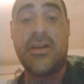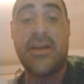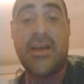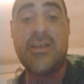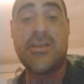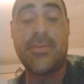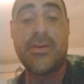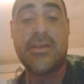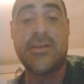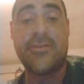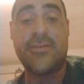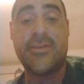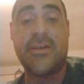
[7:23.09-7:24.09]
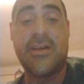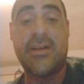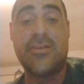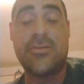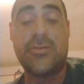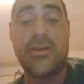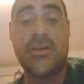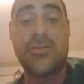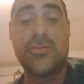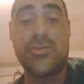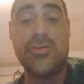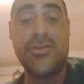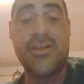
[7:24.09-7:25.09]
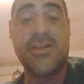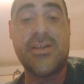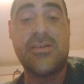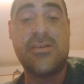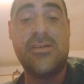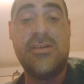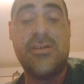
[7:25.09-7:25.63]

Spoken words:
aspects of it. I don't know yet.